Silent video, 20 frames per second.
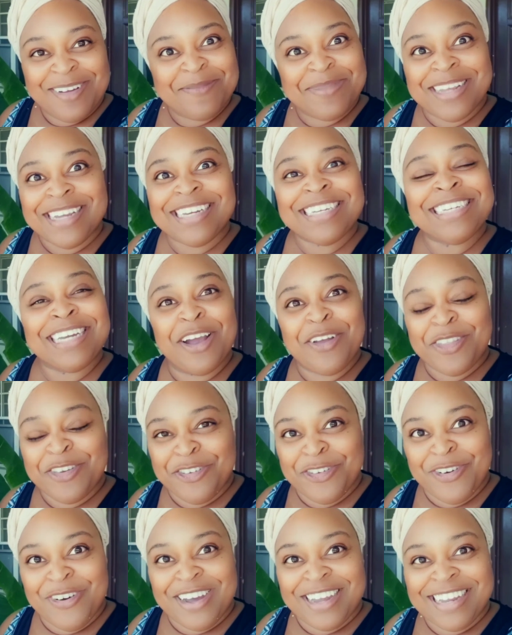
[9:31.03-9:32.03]
please share
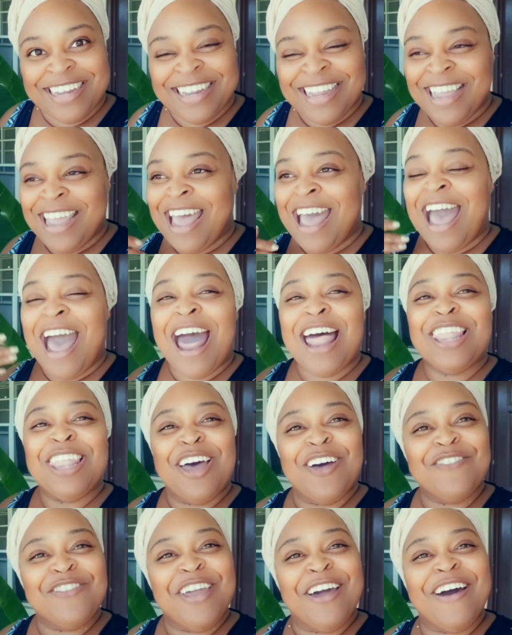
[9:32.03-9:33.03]
the joy. I
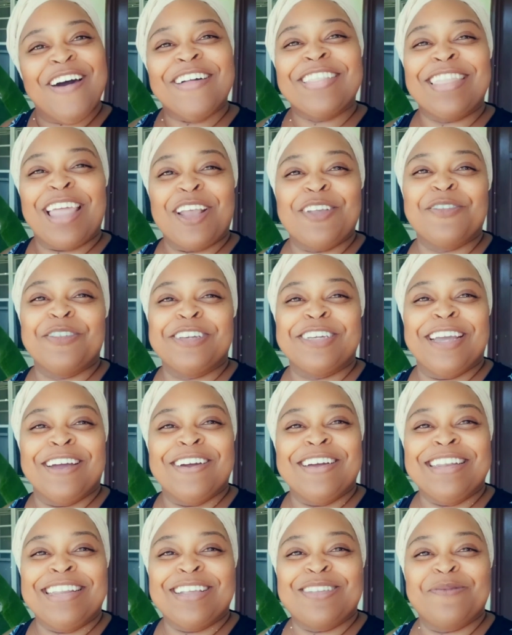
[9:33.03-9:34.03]
love y'all. Thanks for
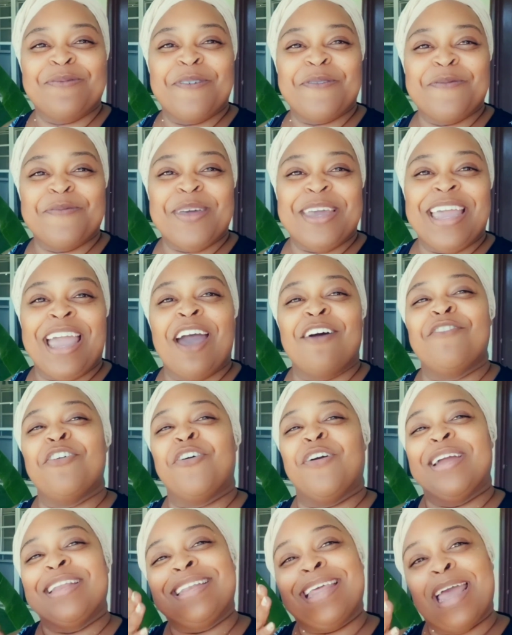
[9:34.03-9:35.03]
sharing this with me. Have
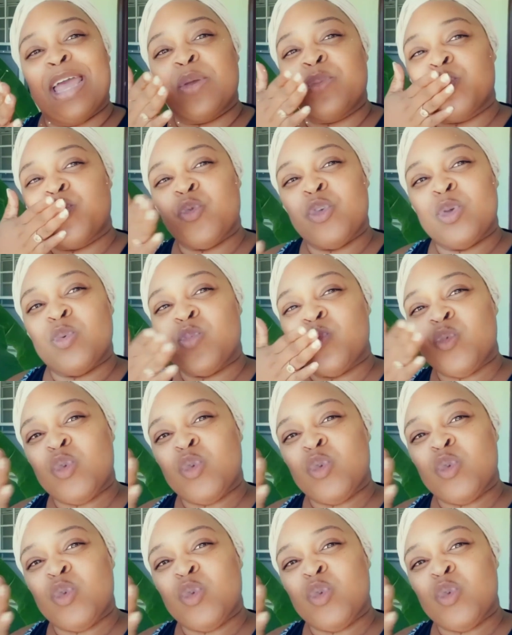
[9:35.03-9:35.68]
a great day.